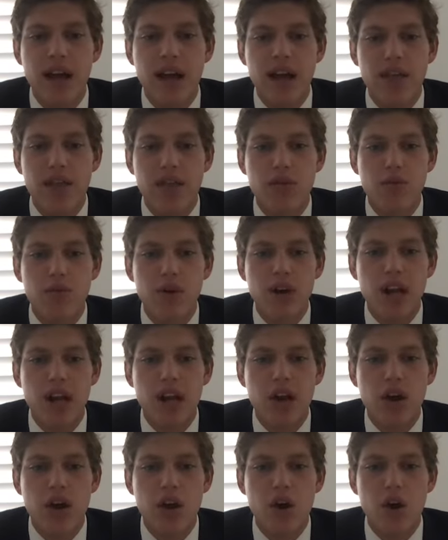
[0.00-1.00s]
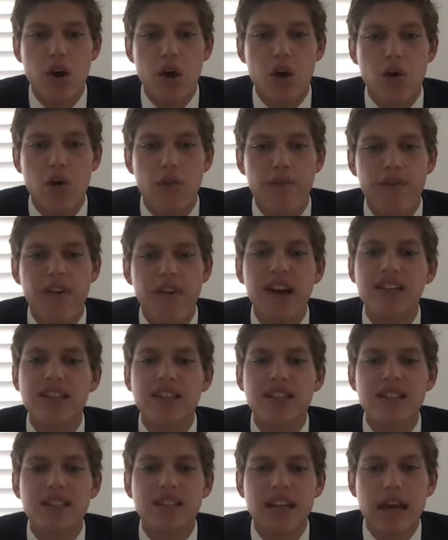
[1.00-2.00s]
and three, who fight
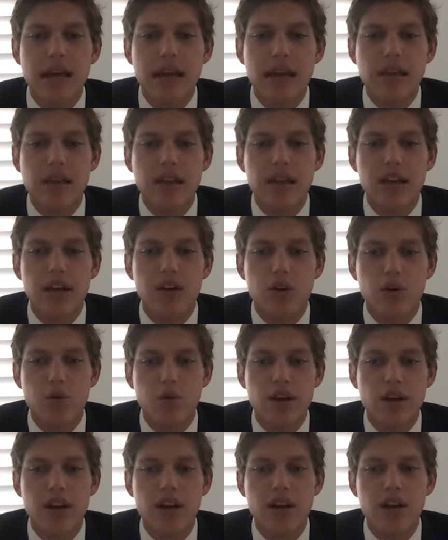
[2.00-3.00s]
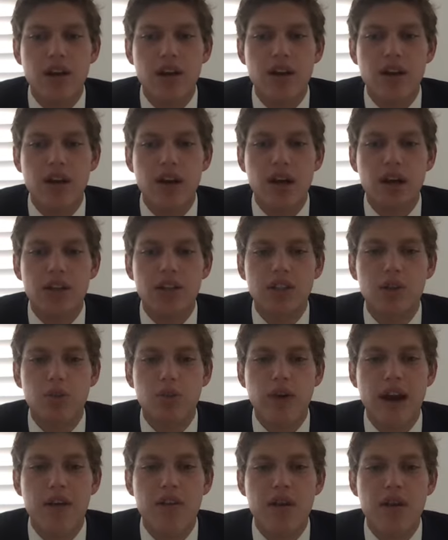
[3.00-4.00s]
to the death in an arena
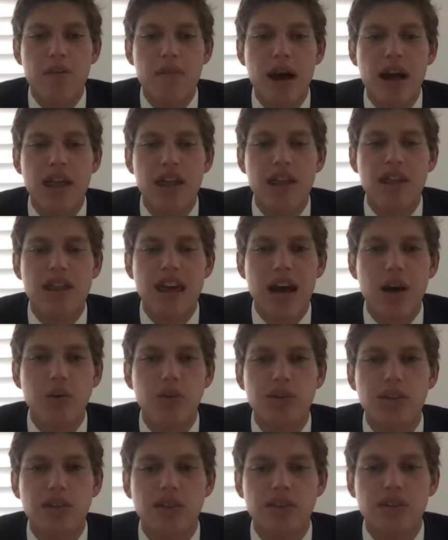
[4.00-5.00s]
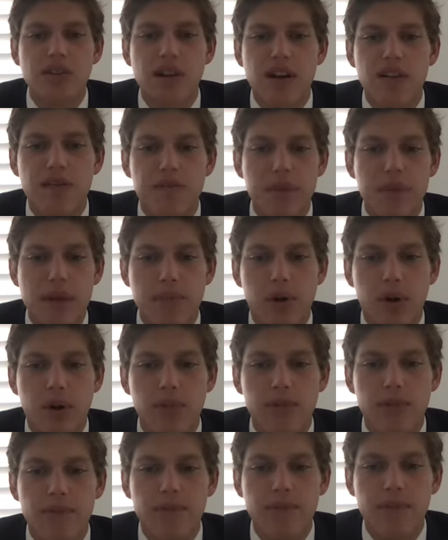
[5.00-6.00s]
surrounded by thousands of
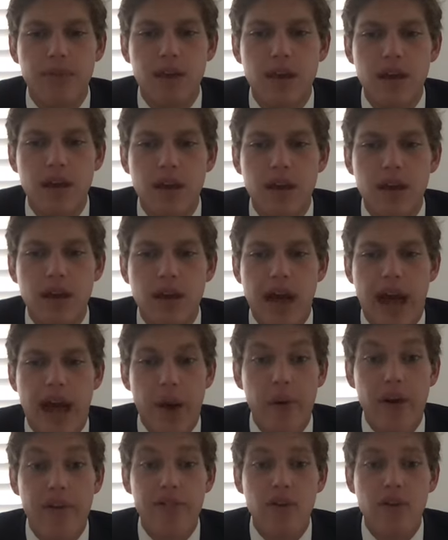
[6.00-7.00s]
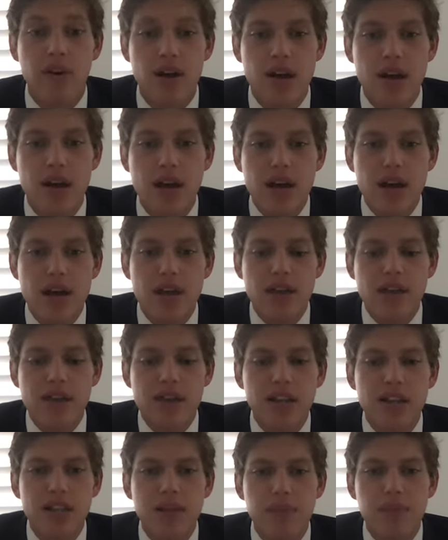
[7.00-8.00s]
people. However,
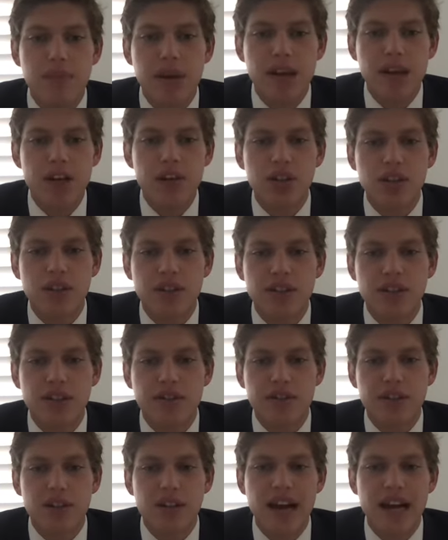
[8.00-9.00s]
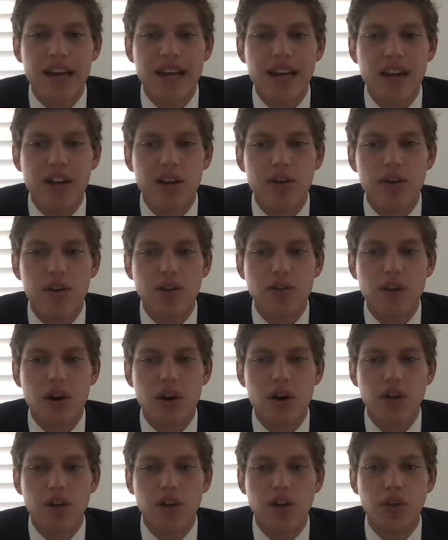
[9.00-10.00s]
these depictions of gladiators
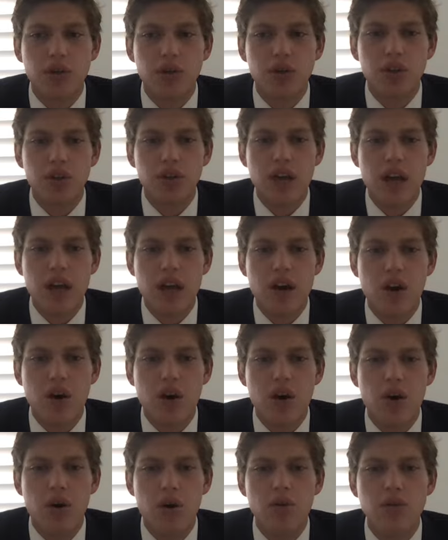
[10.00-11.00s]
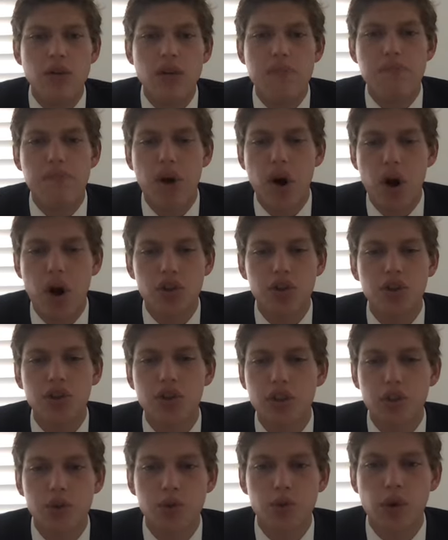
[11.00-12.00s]
are usually only
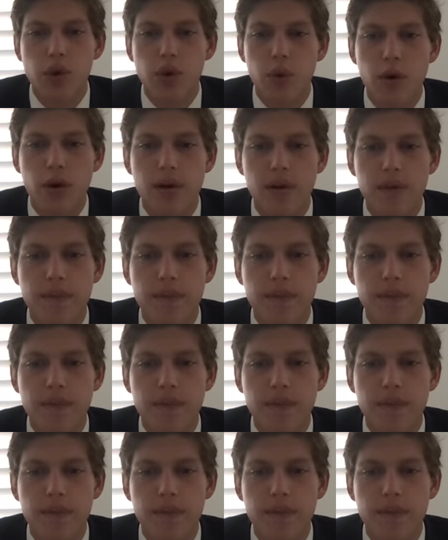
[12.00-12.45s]
partially true.